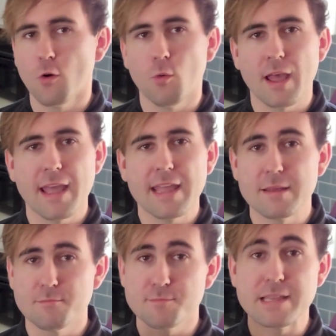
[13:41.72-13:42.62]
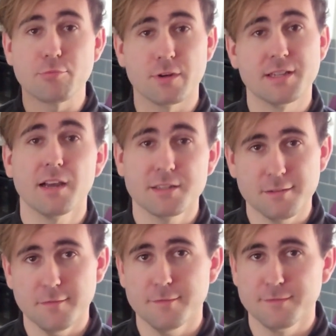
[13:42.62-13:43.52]
away and be
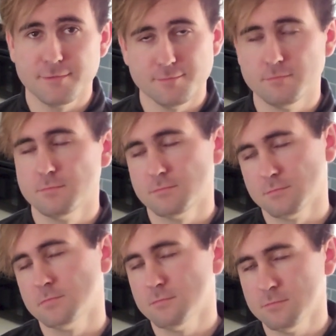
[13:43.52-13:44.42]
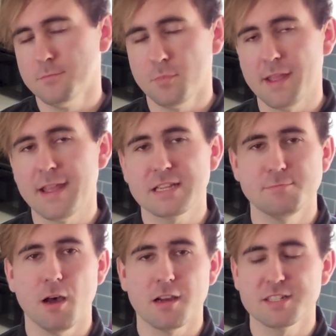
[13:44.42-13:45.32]
productive, play
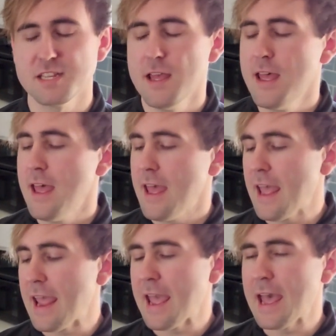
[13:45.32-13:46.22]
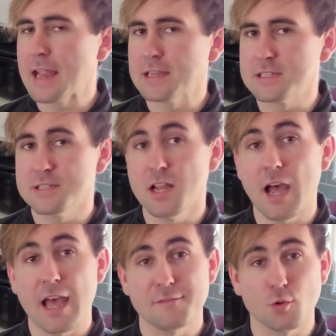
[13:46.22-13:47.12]
Xbox, and
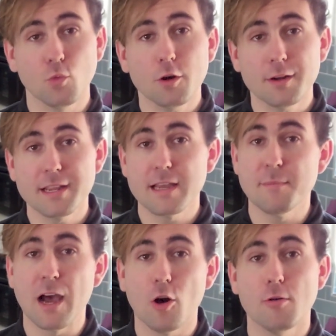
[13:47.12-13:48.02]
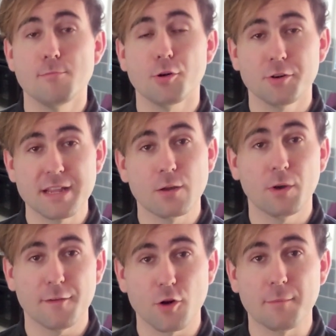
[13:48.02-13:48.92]
not have to worry about burning
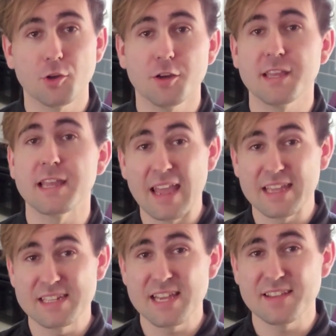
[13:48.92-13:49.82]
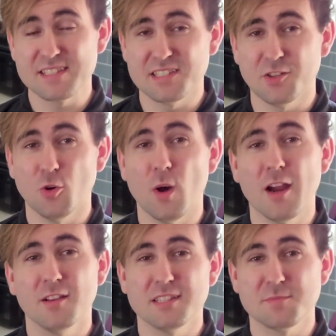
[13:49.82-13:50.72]
whatever I'm cooking. I can take this little
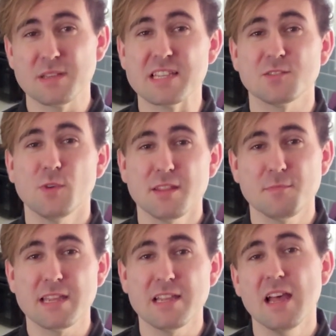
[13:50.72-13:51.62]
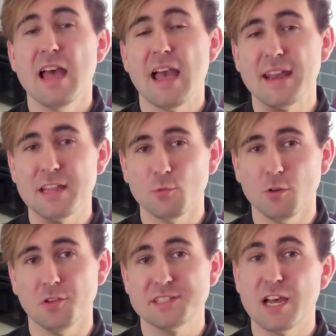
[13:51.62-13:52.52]
wireless piece with me, and it
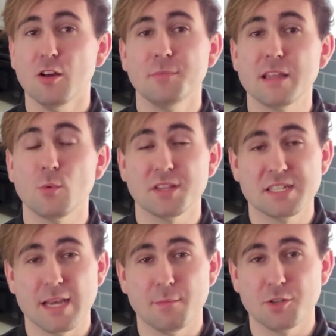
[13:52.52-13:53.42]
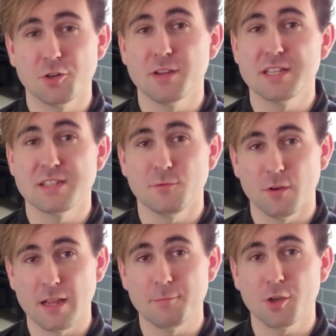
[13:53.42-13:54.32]
will tell me what the temperature is of
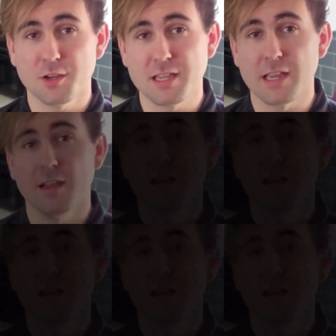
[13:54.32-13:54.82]
what I'm cooking.